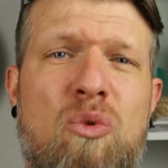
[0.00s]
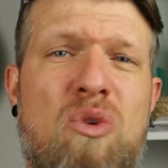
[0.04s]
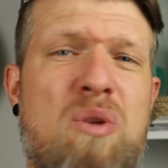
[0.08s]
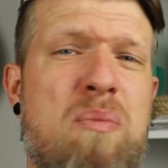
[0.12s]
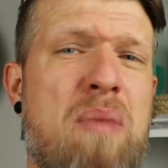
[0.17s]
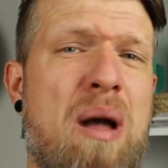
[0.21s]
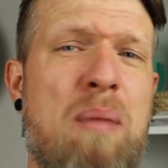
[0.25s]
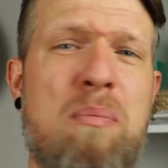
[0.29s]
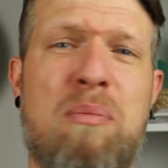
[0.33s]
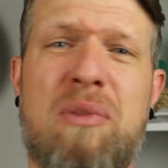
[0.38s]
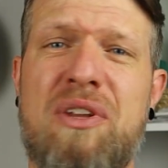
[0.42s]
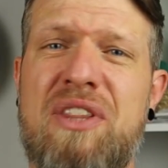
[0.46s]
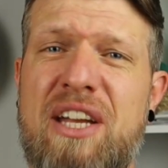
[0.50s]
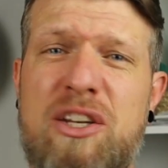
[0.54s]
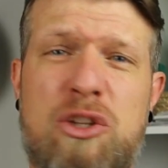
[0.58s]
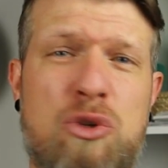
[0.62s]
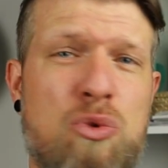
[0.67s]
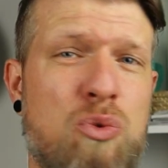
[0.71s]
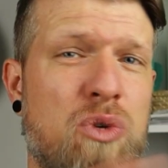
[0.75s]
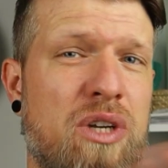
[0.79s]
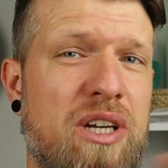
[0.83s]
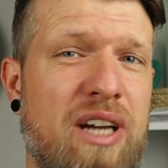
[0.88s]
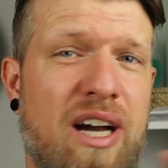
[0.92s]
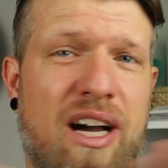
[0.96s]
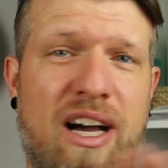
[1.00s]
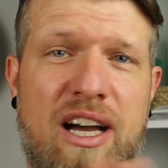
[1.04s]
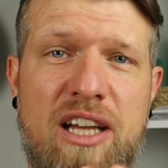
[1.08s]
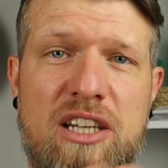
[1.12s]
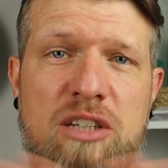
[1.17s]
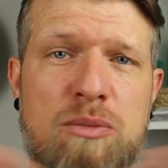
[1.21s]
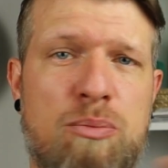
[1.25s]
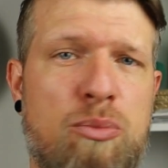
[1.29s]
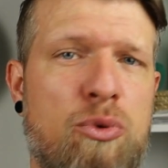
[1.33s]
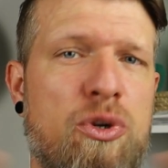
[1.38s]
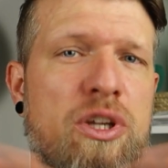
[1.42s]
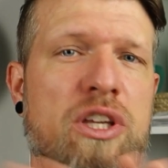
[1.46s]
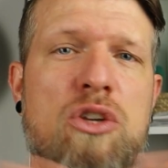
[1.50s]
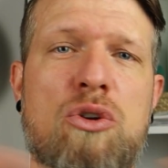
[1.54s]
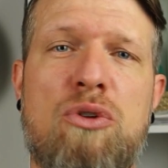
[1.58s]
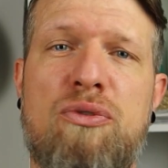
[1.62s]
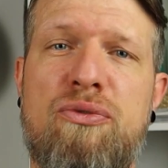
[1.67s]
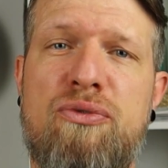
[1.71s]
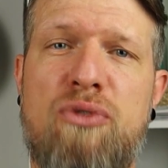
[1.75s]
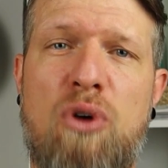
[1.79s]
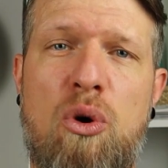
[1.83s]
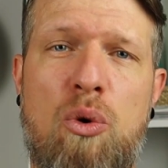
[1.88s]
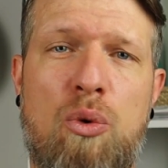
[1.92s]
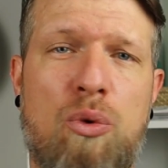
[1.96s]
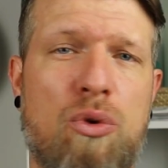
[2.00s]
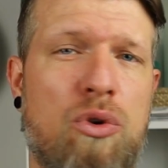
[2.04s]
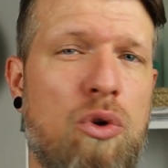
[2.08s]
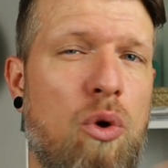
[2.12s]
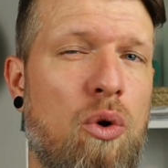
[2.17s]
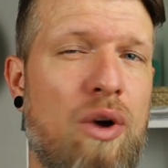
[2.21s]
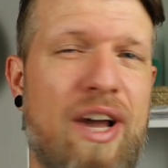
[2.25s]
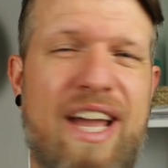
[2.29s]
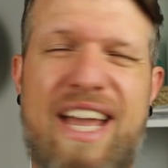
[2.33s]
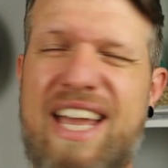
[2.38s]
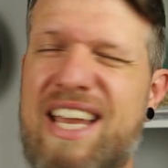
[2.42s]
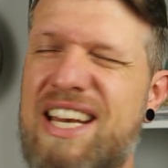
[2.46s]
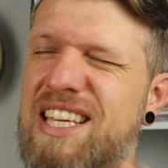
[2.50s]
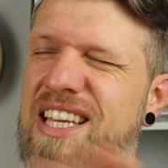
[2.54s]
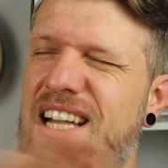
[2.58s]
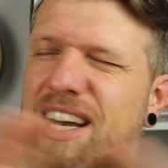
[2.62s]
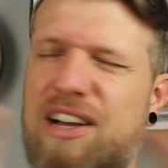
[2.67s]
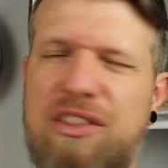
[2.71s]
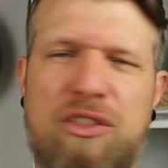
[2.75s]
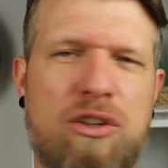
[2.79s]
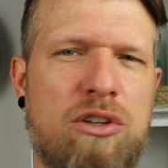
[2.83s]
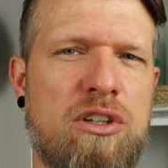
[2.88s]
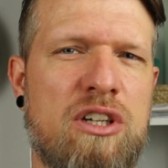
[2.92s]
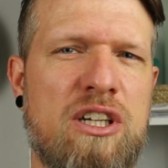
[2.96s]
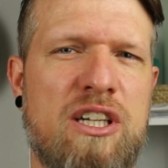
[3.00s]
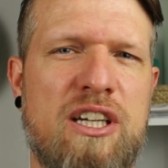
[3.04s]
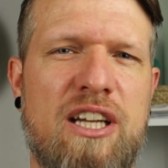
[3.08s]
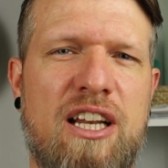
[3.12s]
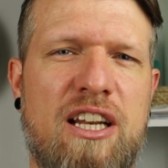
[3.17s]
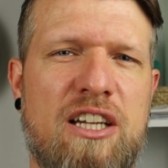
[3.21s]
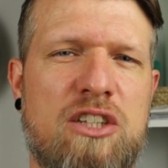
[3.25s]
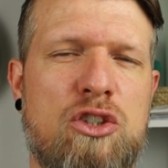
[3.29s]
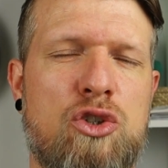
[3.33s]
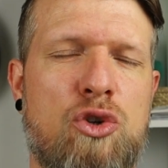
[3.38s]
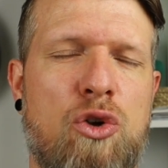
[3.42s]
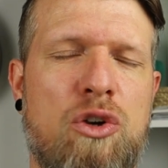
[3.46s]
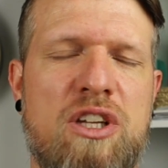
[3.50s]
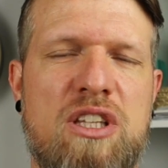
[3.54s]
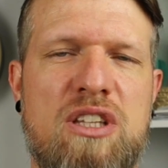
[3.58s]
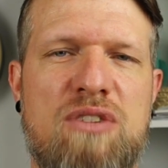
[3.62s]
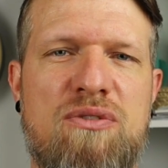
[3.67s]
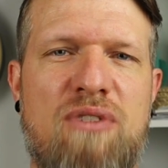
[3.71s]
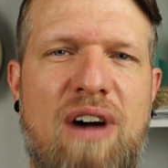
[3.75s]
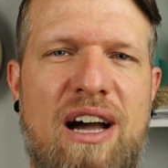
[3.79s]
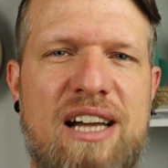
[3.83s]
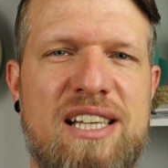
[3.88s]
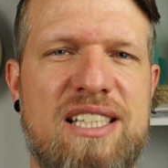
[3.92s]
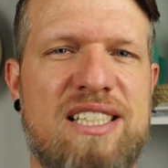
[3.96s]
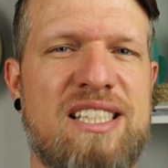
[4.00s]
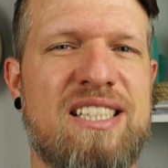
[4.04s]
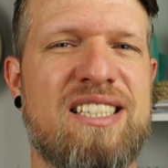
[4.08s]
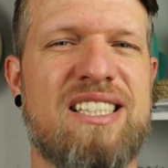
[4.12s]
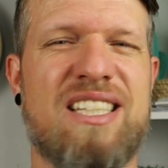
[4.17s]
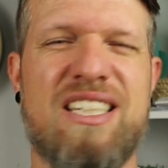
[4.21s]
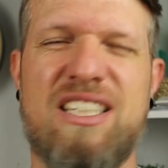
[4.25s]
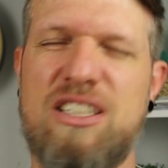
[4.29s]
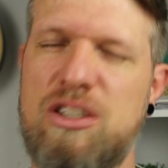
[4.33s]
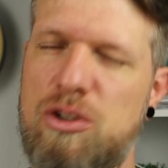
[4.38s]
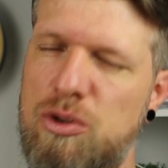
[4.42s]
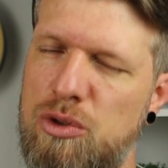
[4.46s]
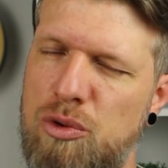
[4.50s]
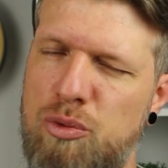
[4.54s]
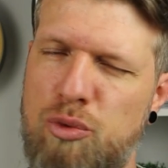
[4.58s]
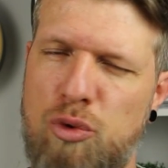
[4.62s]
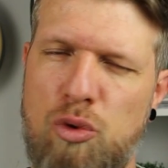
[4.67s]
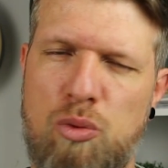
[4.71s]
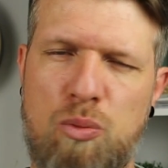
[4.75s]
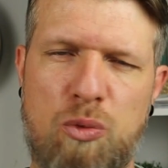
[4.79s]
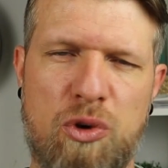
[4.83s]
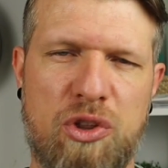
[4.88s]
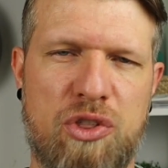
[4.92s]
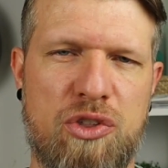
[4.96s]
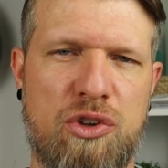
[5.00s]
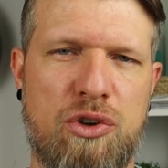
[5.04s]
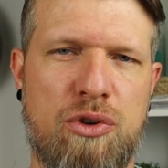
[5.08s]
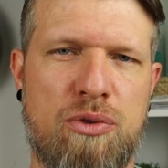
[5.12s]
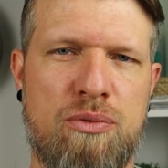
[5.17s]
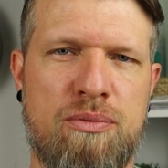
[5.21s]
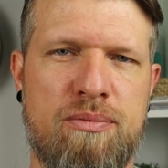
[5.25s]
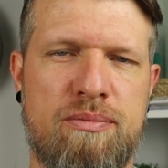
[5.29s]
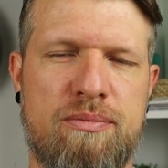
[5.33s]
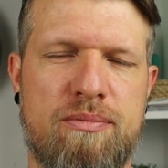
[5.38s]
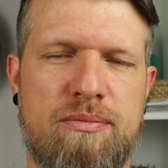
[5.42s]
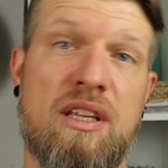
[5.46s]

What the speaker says: Remember that you can't bring your phone or any other electronic devices into the room with you.